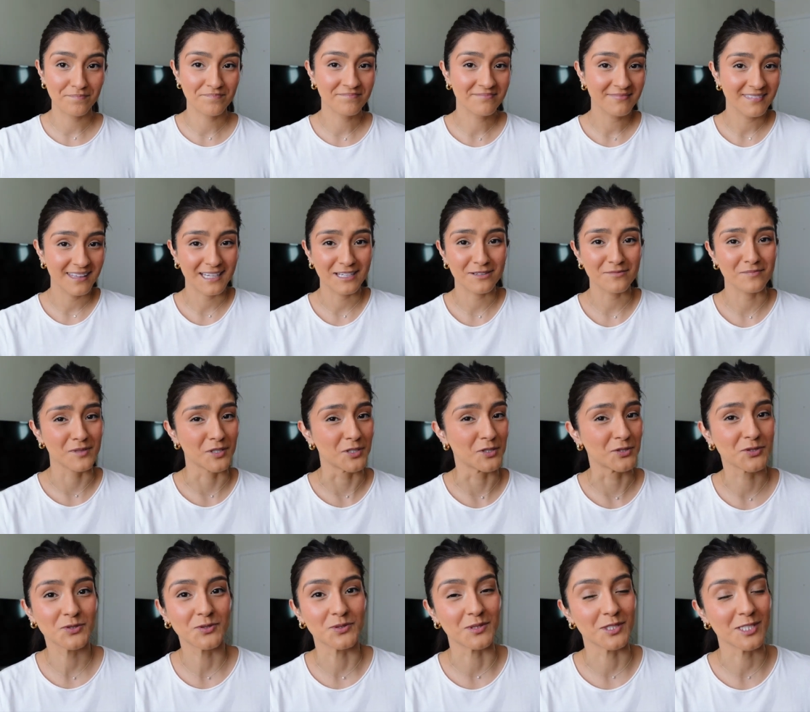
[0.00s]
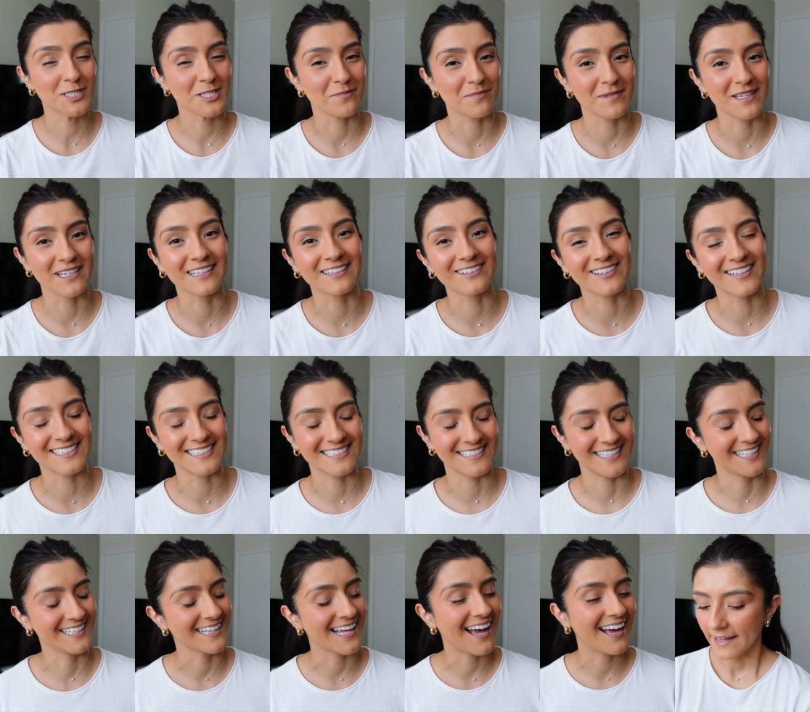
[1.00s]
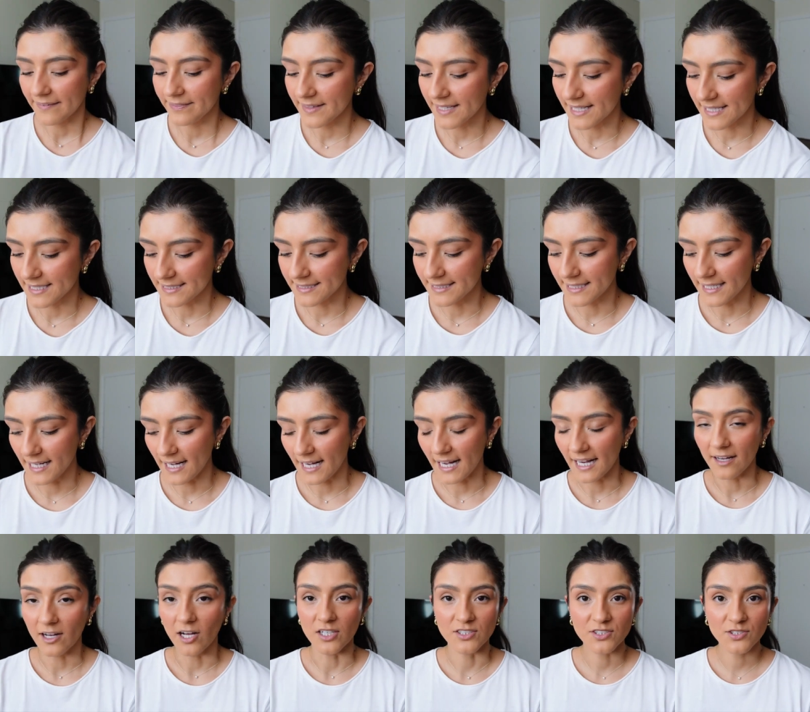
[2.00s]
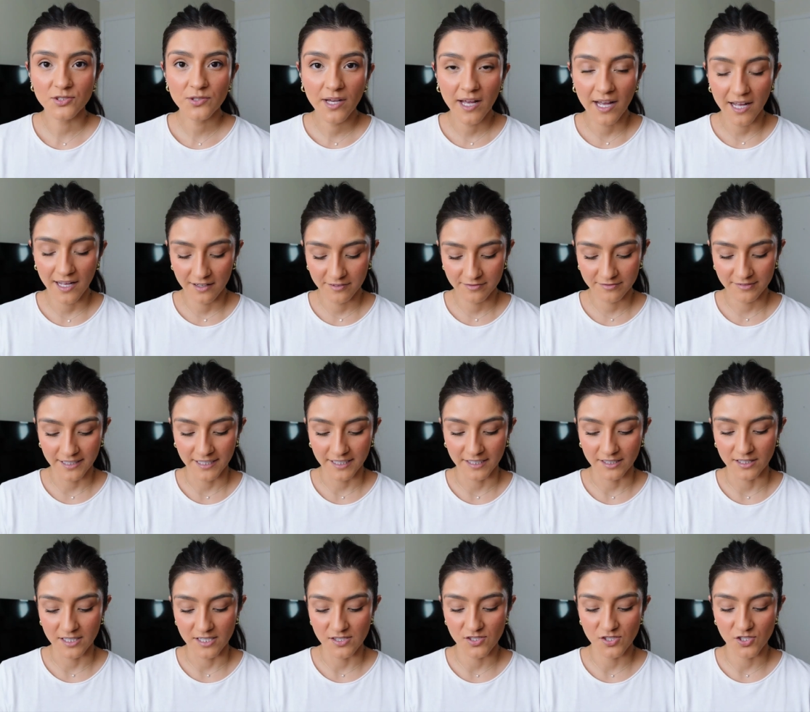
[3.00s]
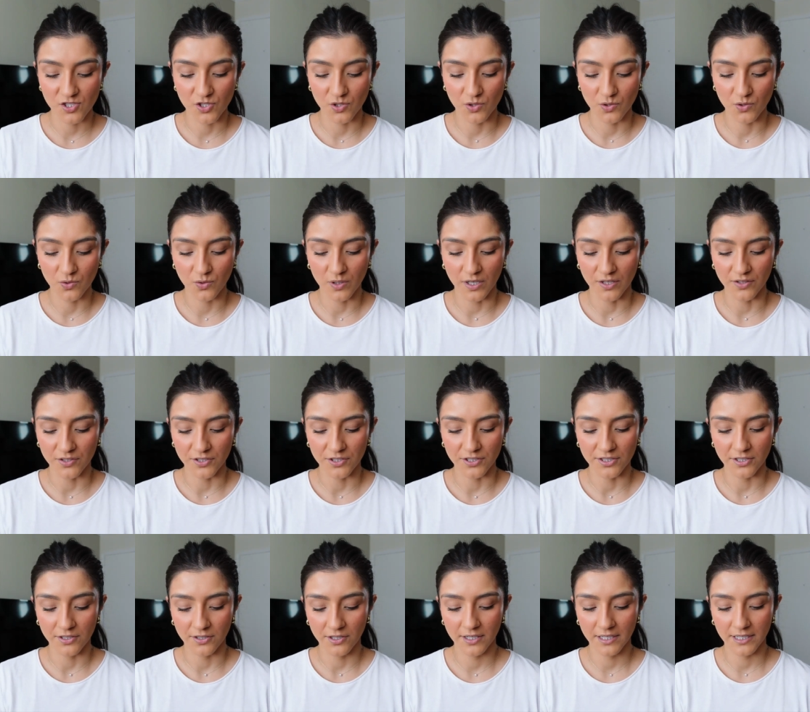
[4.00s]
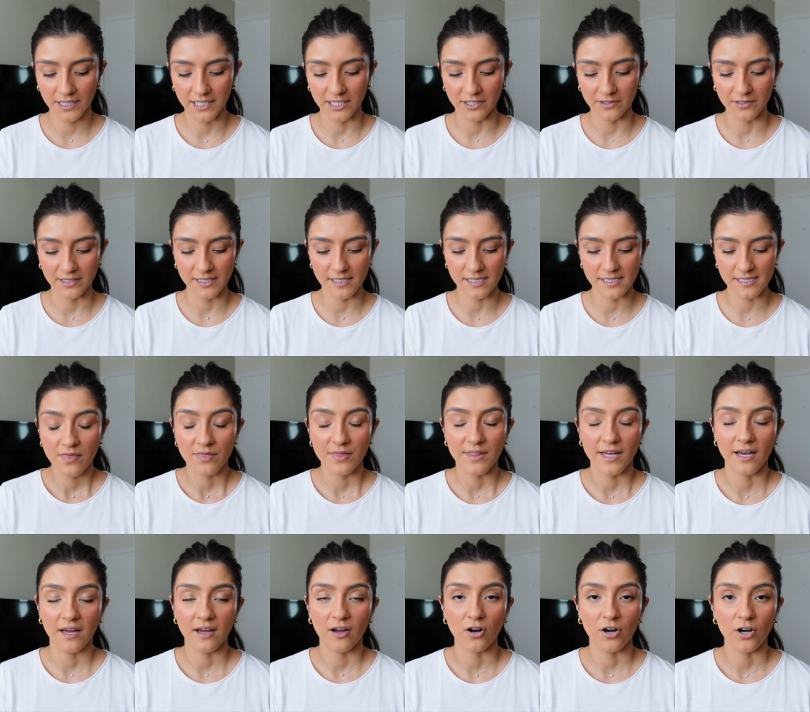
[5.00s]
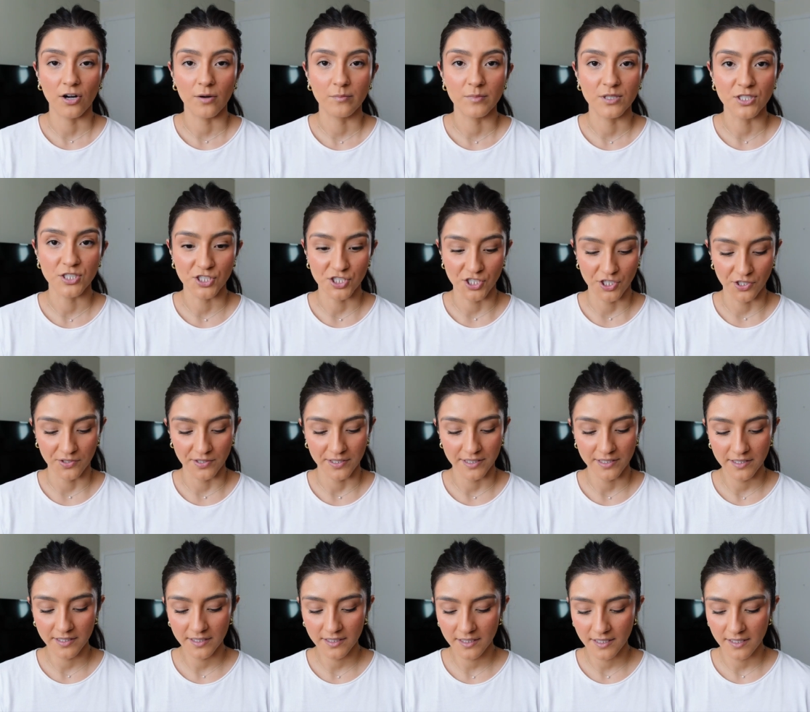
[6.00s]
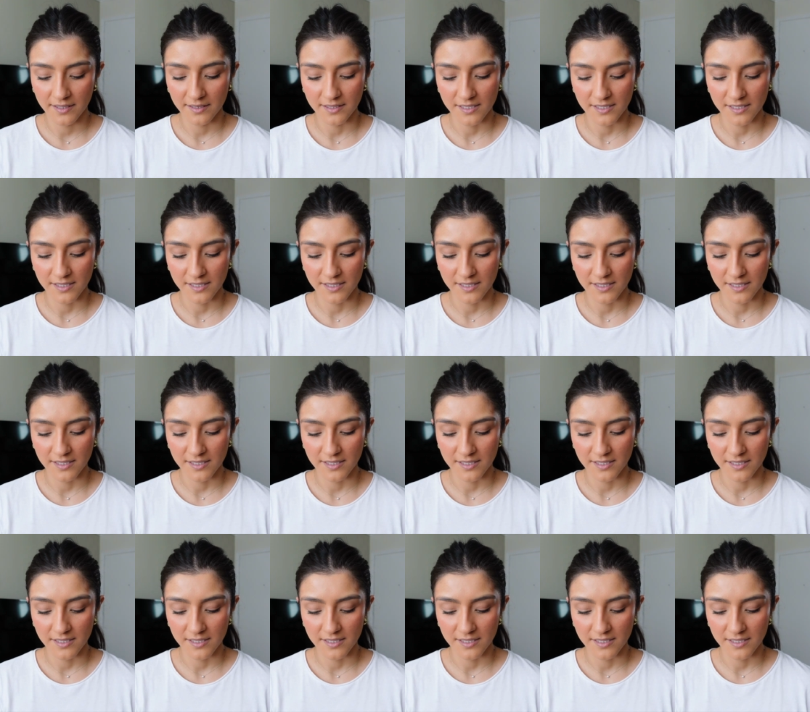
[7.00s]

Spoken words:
like middle school or something crazy like that. And then I also have like these two other earrings that are Mejuri.